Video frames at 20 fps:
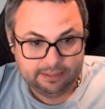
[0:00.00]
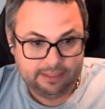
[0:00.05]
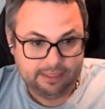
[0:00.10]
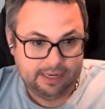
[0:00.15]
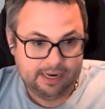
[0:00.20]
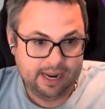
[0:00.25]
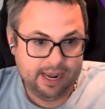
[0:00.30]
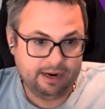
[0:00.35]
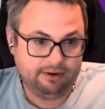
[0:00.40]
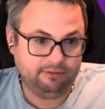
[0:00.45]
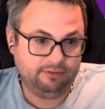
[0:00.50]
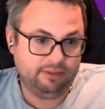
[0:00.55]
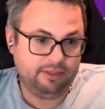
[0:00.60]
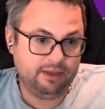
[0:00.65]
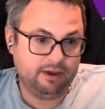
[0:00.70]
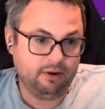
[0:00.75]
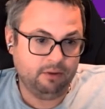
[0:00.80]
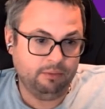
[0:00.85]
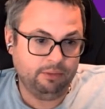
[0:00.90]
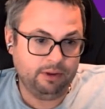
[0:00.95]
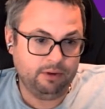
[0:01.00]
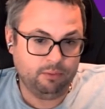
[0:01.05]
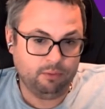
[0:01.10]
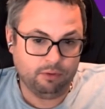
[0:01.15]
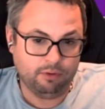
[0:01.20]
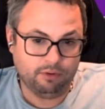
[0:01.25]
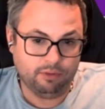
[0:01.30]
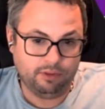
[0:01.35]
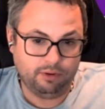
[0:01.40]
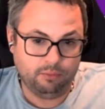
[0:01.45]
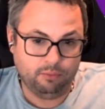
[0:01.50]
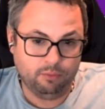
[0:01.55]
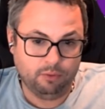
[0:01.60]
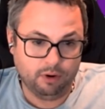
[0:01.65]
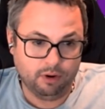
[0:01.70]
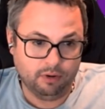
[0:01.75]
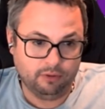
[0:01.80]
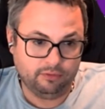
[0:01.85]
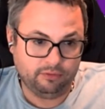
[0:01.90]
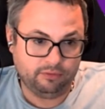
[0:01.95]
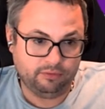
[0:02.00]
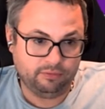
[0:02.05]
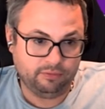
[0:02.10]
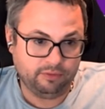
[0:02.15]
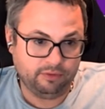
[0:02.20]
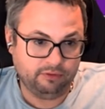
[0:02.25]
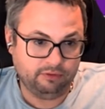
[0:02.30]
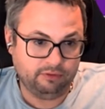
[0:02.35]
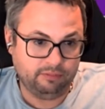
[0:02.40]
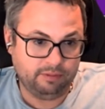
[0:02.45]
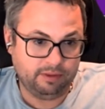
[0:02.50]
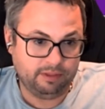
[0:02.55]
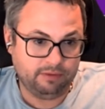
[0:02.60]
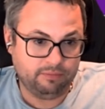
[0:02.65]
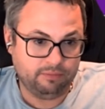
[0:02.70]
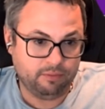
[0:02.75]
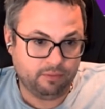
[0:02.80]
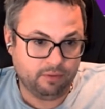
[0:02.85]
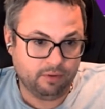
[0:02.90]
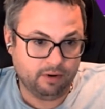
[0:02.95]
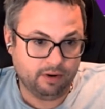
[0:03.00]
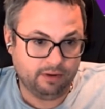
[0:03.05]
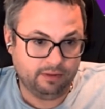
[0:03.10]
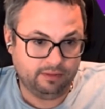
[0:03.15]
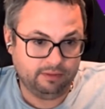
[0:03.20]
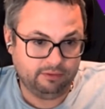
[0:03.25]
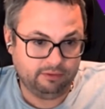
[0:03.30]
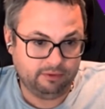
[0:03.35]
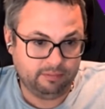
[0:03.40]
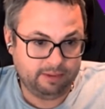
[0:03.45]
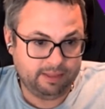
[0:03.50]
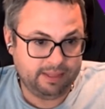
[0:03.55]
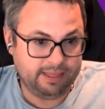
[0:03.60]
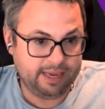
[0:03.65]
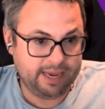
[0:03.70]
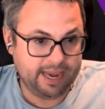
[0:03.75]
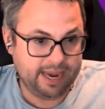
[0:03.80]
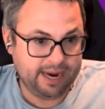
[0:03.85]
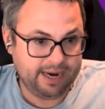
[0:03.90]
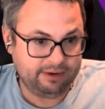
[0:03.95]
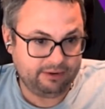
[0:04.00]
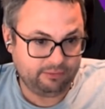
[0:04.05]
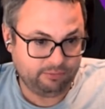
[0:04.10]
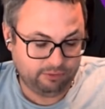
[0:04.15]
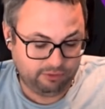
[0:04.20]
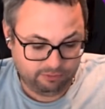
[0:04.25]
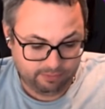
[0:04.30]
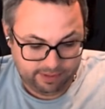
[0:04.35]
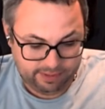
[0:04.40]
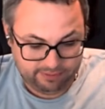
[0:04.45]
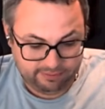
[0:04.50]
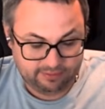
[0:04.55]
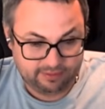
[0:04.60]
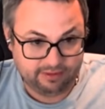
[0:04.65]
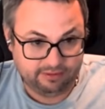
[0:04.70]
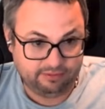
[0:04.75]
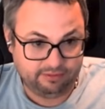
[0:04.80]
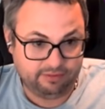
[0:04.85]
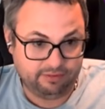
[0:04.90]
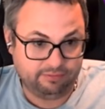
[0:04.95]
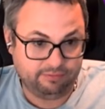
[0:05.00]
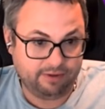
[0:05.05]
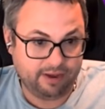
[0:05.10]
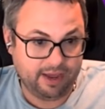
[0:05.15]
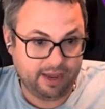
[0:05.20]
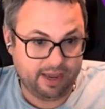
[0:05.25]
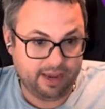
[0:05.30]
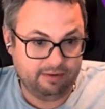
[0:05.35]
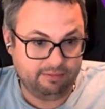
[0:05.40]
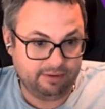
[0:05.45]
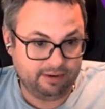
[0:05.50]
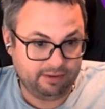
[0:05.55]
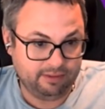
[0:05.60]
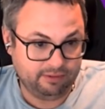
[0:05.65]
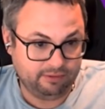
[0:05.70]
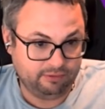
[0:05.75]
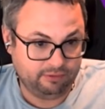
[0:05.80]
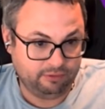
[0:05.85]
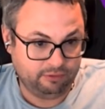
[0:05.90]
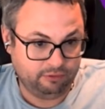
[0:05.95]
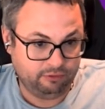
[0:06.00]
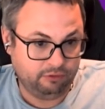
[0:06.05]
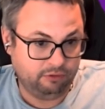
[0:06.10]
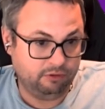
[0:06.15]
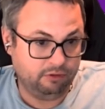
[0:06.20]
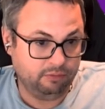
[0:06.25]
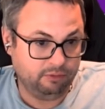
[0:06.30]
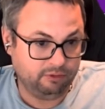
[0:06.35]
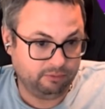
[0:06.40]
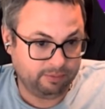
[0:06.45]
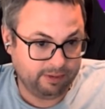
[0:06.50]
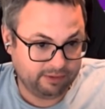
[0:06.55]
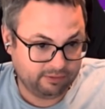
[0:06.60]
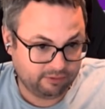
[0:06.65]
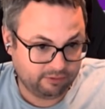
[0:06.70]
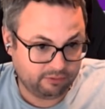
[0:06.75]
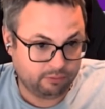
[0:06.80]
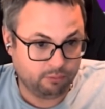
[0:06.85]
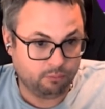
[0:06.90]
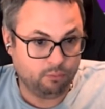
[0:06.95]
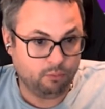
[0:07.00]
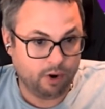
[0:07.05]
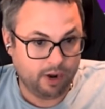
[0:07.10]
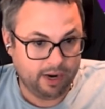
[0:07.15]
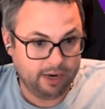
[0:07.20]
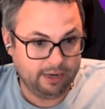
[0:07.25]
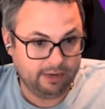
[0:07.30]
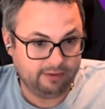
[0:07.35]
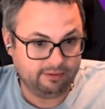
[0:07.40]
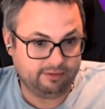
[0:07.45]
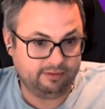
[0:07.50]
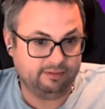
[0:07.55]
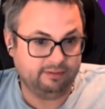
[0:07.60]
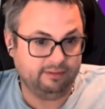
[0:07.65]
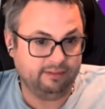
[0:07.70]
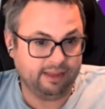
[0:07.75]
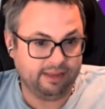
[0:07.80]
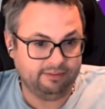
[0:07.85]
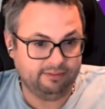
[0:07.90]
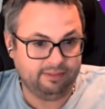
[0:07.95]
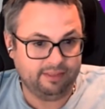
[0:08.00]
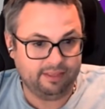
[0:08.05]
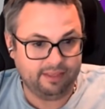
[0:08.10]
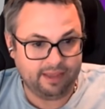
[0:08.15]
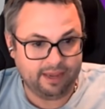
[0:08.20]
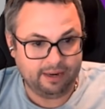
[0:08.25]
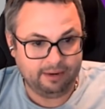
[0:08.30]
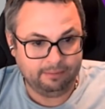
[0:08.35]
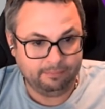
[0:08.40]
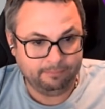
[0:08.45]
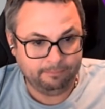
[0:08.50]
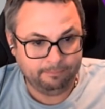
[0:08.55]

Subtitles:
And actually, the only order that works is for this to be the 4 and this to be the 8, which makes this the 5 and this the 2, which makes this a 1 because it's less than that.